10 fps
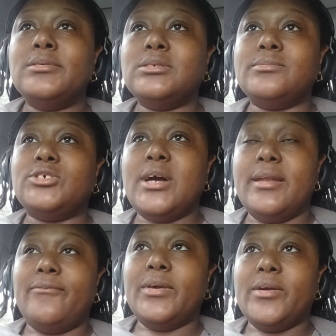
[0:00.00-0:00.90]
I'm trying
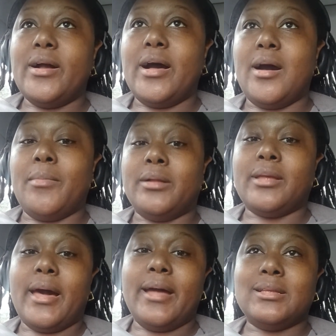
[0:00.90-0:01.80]
to figure out how I'm about
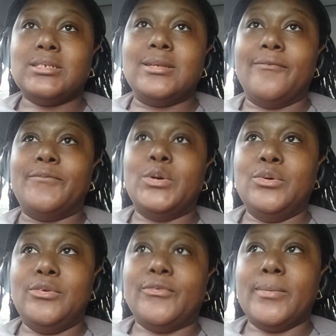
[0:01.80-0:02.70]
to hide this
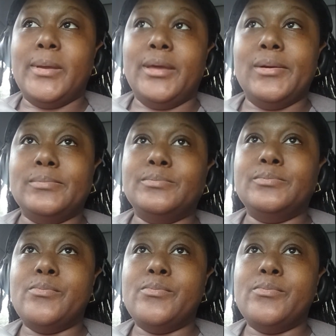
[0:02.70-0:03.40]
food from him.